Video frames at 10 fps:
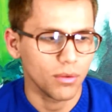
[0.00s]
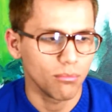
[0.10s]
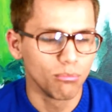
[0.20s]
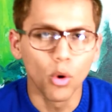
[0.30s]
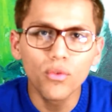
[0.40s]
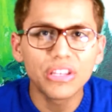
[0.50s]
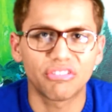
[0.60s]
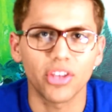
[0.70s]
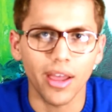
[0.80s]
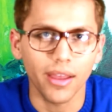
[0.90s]
movie
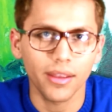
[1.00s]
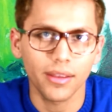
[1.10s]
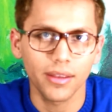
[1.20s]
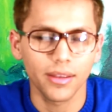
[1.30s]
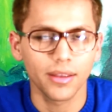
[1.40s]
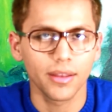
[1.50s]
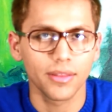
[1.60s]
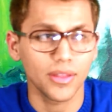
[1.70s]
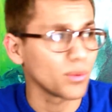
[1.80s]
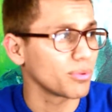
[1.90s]
set,
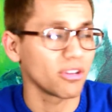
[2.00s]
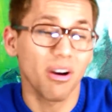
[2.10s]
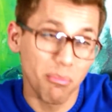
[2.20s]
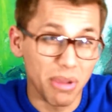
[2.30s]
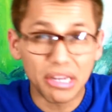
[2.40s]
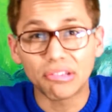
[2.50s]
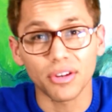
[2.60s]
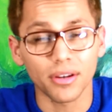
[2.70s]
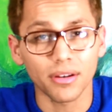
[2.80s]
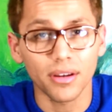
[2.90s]
that would be
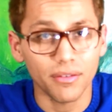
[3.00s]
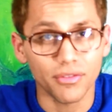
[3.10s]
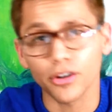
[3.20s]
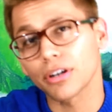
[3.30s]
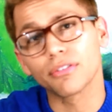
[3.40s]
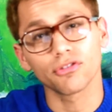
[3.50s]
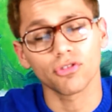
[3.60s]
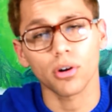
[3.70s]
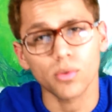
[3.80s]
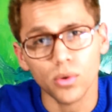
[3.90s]
amazing if they're into
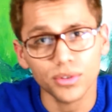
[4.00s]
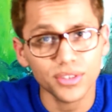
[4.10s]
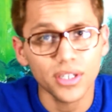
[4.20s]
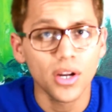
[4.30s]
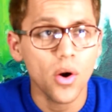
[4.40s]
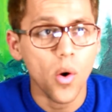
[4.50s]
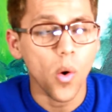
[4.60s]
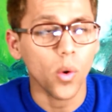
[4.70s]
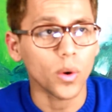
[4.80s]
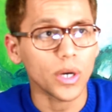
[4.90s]
Star Wars,
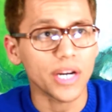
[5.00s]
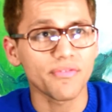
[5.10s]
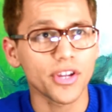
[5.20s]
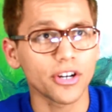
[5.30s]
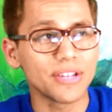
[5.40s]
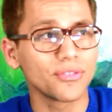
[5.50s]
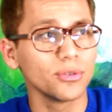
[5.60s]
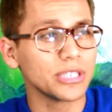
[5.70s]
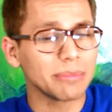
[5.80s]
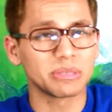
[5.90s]
or if they're into
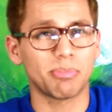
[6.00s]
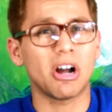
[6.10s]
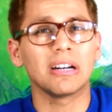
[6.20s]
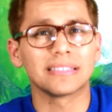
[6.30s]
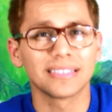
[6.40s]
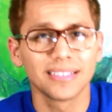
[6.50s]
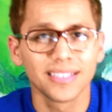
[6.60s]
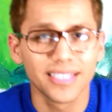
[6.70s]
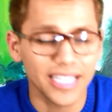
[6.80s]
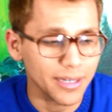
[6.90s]
James Bond,
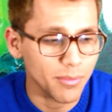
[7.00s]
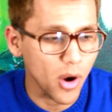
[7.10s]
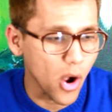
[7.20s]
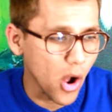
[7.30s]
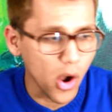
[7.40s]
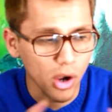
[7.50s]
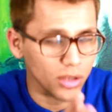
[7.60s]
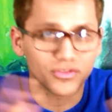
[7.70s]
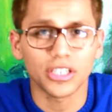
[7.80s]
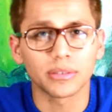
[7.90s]
get them all
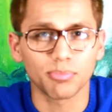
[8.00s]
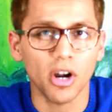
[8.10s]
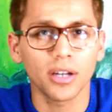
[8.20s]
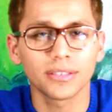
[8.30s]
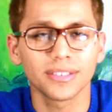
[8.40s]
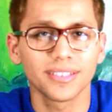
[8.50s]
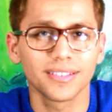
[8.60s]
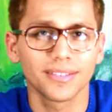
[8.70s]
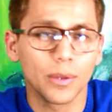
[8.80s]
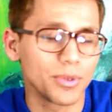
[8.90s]
of James Bond.
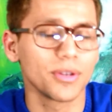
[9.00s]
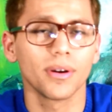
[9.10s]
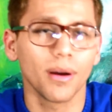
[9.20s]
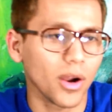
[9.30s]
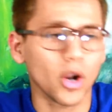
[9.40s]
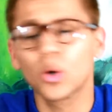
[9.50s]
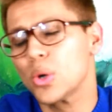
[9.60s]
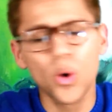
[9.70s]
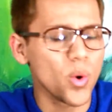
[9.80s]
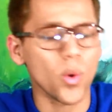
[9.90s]
That'd be
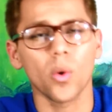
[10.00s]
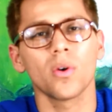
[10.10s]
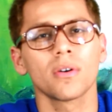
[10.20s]
cool.